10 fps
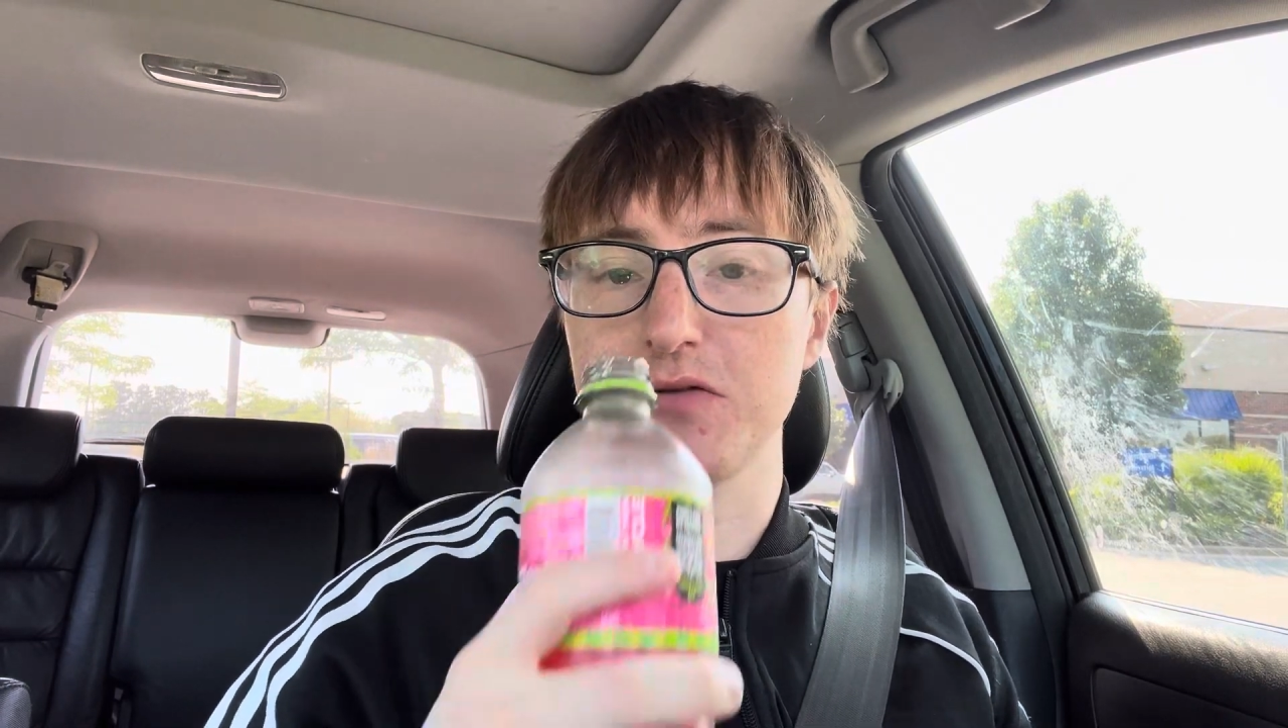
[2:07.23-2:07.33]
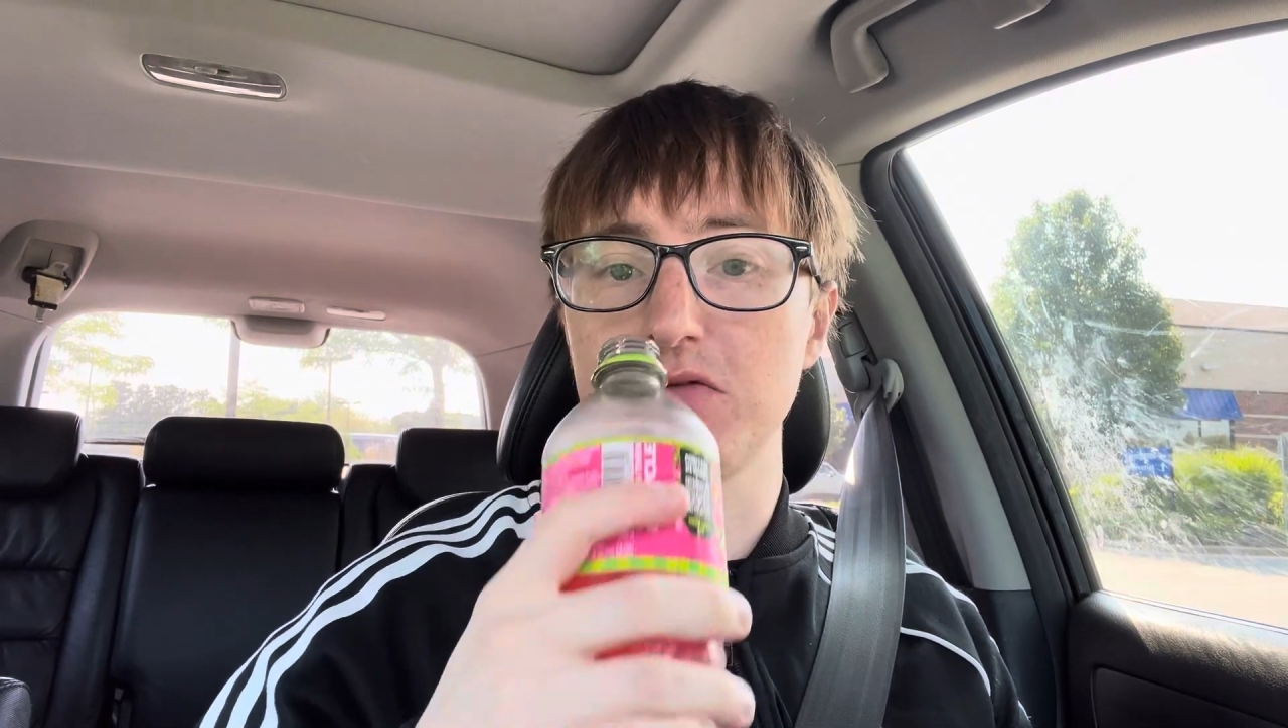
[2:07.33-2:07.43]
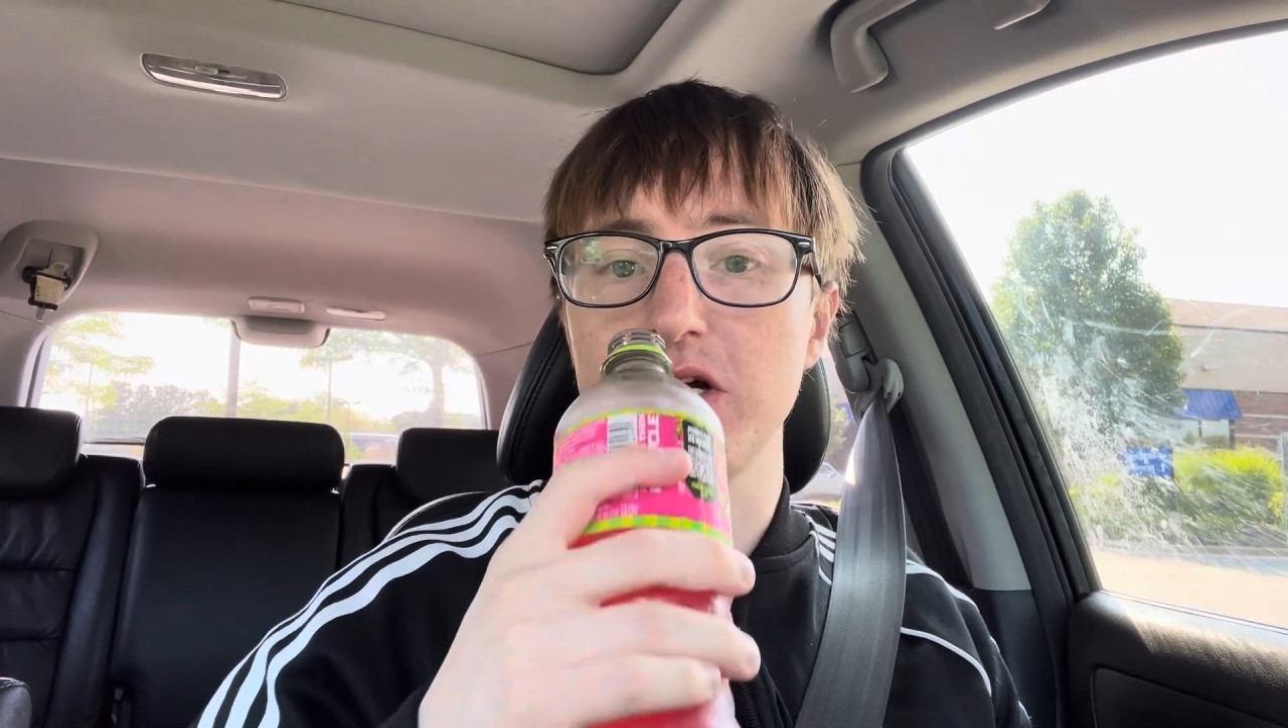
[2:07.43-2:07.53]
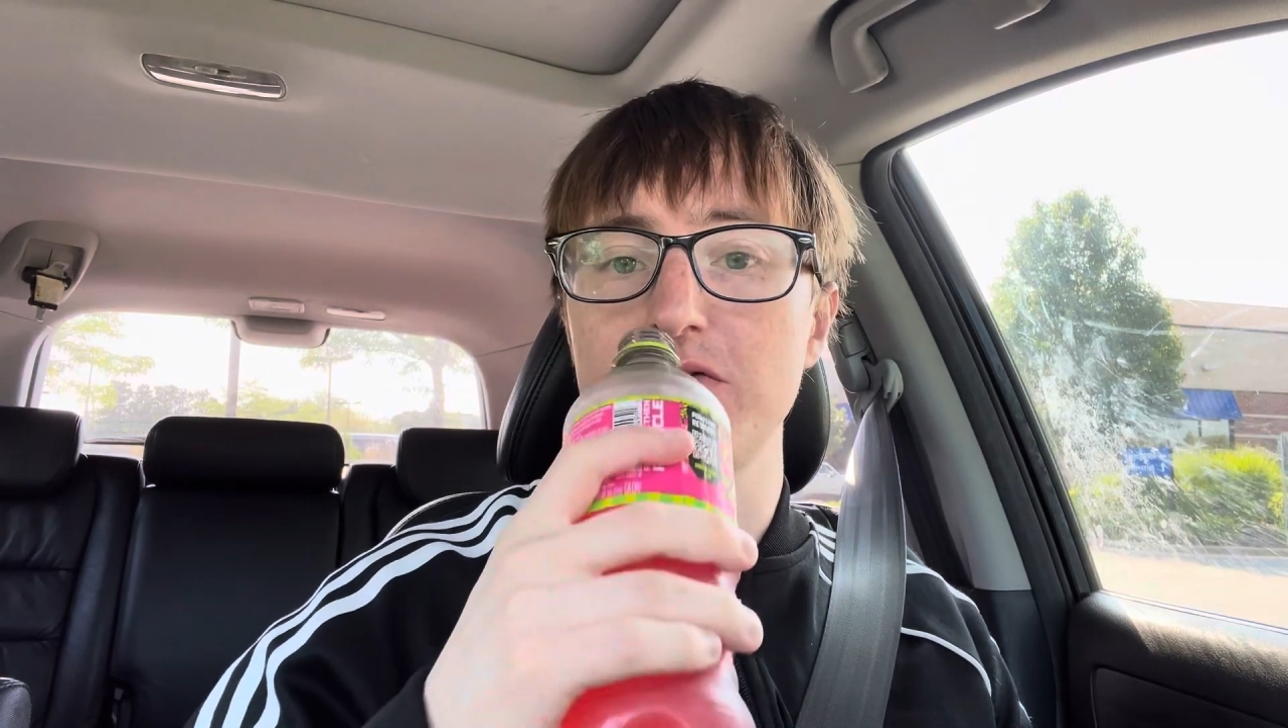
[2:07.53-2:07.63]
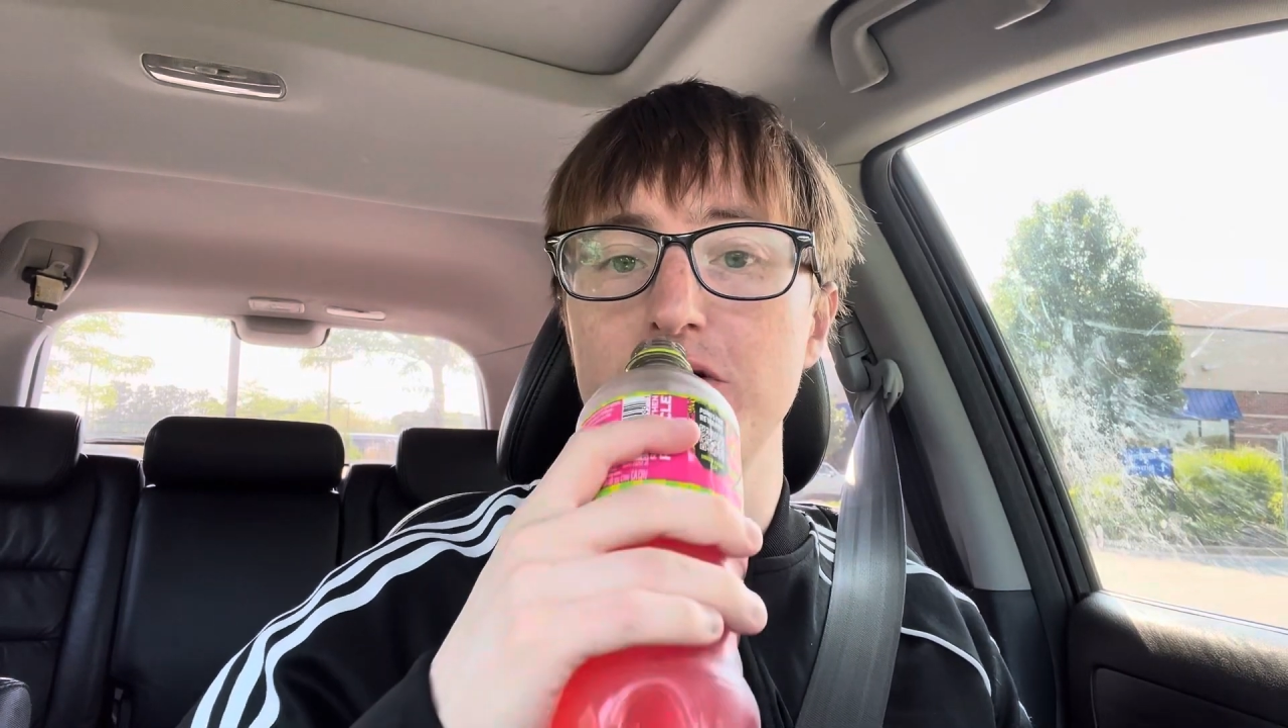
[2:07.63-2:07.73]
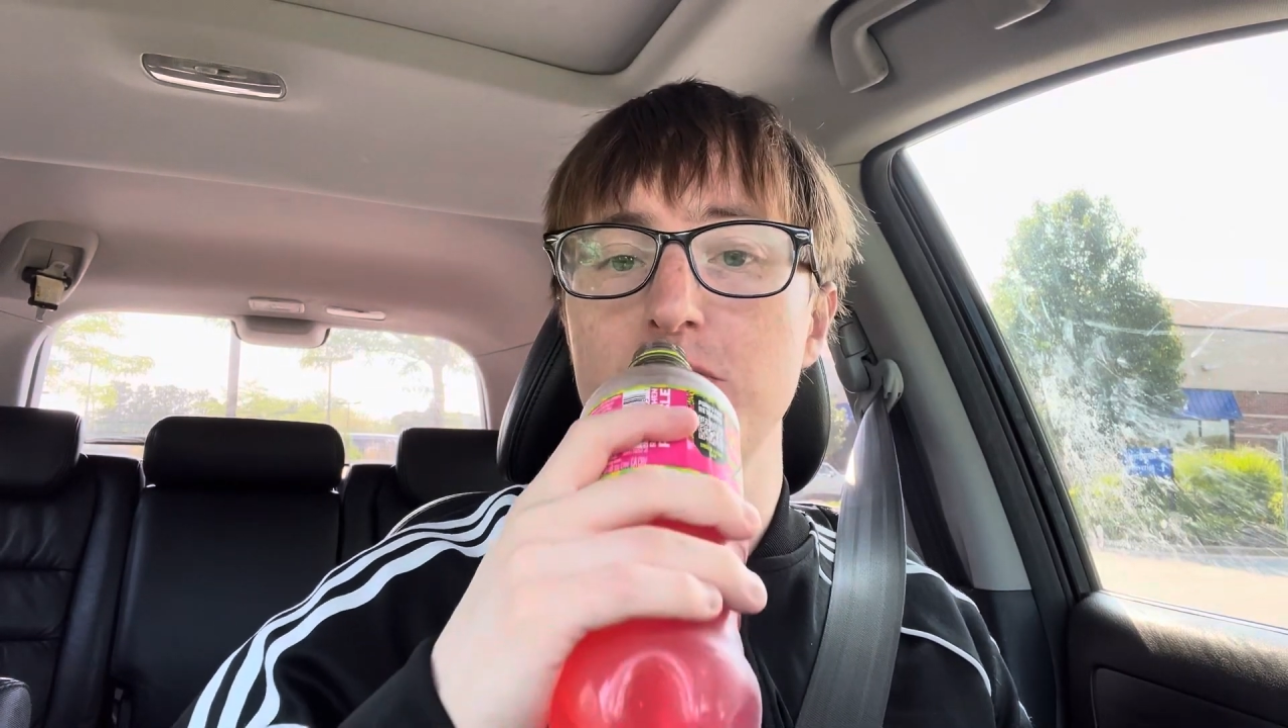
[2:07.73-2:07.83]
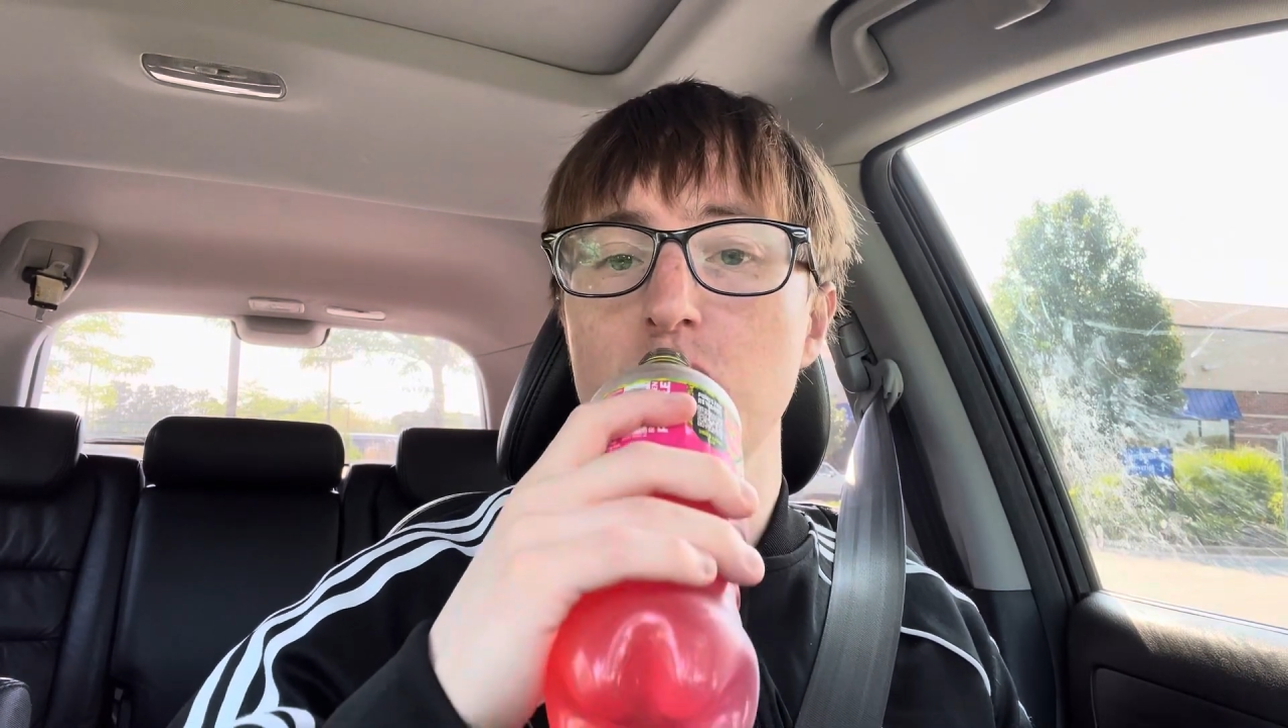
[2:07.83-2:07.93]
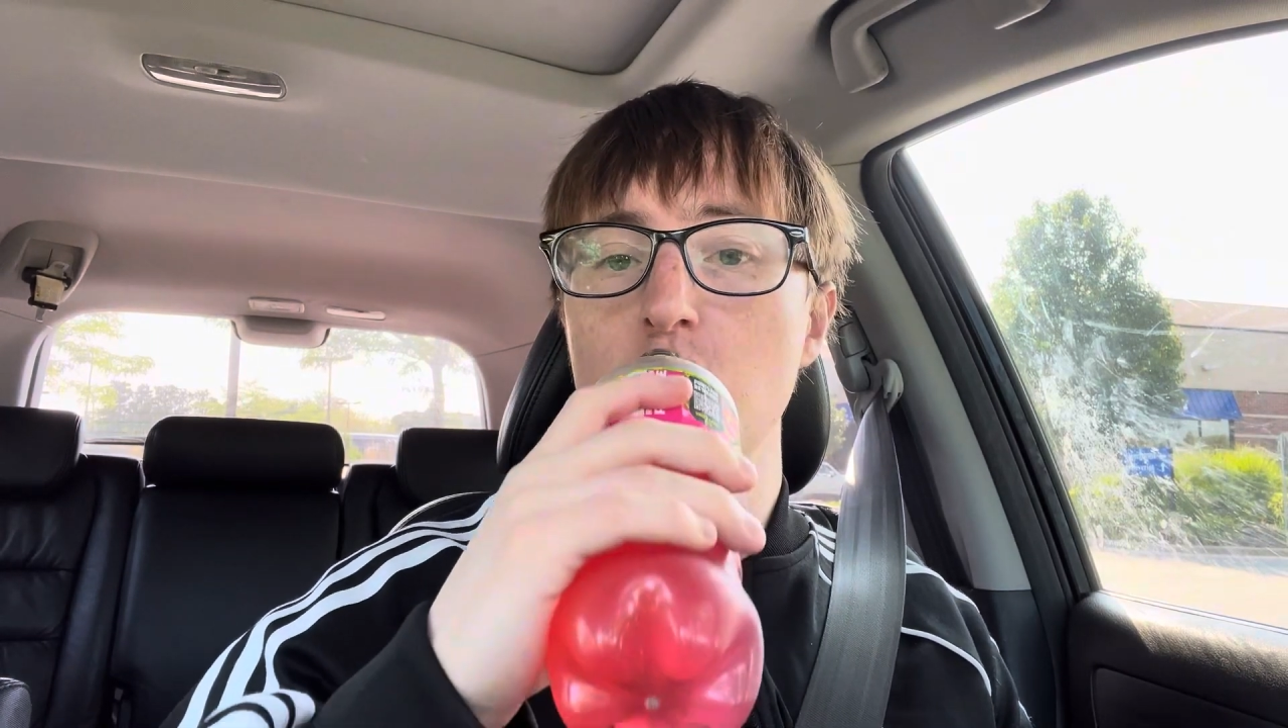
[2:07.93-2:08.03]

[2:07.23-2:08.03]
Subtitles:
flavor.